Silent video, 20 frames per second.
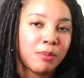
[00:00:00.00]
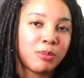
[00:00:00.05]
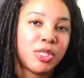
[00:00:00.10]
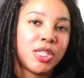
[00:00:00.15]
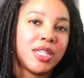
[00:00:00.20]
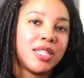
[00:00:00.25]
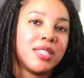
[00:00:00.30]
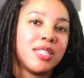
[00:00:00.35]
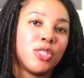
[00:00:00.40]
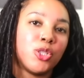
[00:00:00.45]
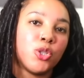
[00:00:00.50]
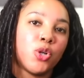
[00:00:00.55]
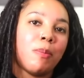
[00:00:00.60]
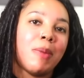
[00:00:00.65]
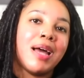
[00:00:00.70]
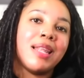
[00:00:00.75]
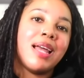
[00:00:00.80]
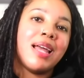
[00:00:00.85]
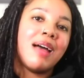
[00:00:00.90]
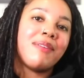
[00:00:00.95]
I'm chilling, enjoying
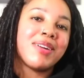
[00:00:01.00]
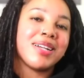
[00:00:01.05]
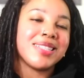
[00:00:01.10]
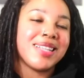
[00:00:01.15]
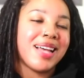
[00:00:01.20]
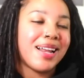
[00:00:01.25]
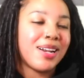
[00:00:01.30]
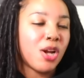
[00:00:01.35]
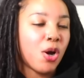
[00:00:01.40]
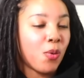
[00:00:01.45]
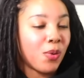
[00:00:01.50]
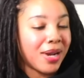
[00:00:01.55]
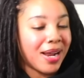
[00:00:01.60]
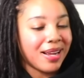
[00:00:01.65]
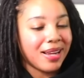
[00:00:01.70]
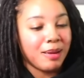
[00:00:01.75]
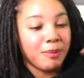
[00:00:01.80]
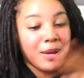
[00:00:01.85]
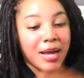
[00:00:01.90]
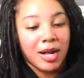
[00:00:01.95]
my life because I know when I
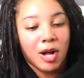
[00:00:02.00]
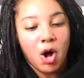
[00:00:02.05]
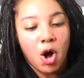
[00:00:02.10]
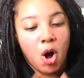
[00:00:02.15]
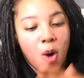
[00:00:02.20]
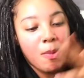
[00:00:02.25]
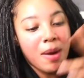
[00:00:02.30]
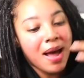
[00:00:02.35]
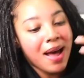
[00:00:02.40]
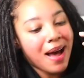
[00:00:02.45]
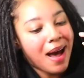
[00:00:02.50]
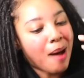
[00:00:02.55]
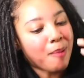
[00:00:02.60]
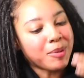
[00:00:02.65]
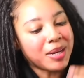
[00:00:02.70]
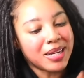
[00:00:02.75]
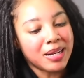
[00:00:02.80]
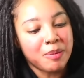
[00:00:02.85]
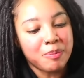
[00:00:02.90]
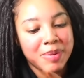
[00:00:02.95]
get back home, I'm
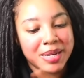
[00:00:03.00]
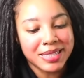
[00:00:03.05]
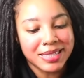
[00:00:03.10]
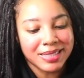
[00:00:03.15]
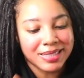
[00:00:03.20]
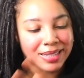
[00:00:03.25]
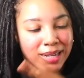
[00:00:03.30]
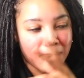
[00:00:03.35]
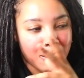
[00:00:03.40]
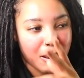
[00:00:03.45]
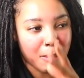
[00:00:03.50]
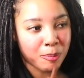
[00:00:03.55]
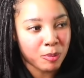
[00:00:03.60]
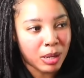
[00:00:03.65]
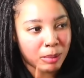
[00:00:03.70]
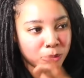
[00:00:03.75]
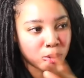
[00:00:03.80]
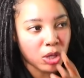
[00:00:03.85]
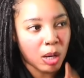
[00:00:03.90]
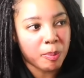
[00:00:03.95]
getting a business and
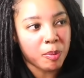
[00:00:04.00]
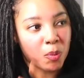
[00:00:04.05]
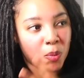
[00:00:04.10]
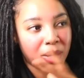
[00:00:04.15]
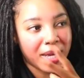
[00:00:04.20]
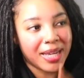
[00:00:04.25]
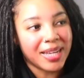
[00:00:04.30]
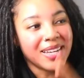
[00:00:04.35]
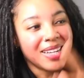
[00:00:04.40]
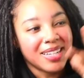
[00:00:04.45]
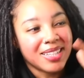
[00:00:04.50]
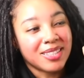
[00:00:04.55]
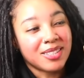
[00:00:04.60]
I'm dropping weight.